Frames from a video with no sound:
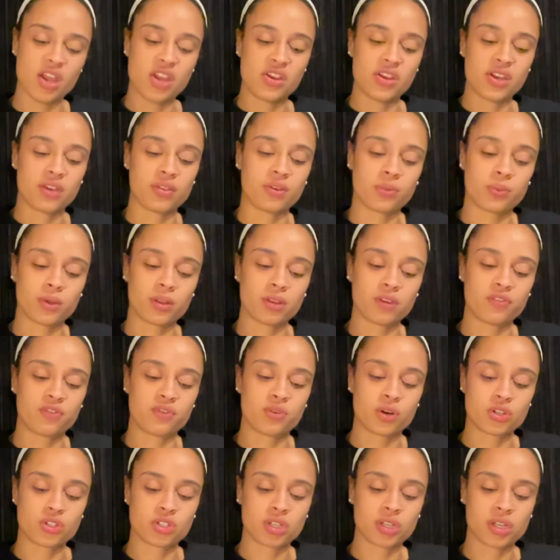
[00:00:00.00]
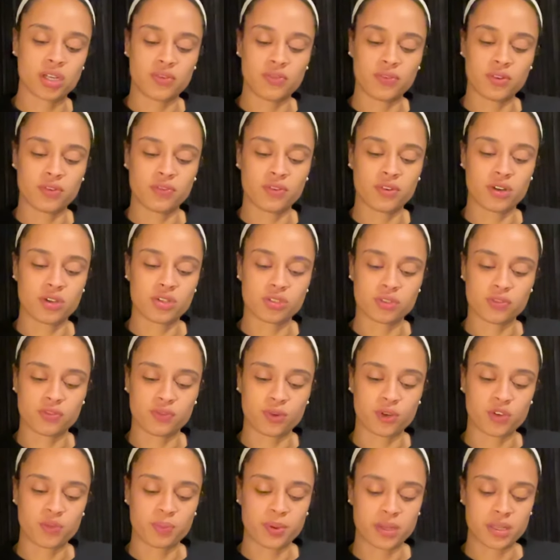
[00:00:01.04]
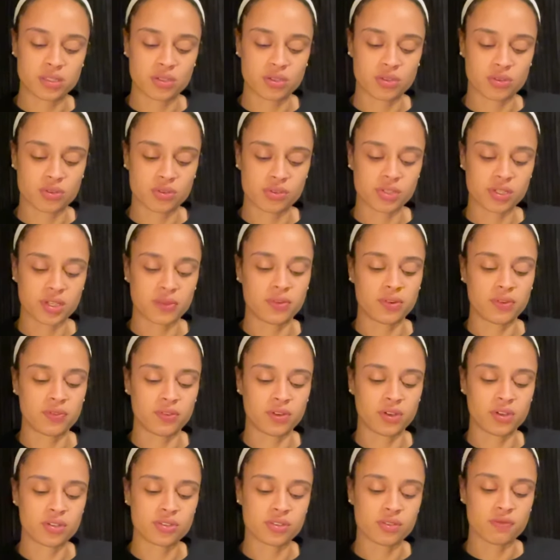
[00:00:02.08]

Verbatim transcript: yeah, the Wheel of Fortune in reverse, the Four Pentacles in reverse,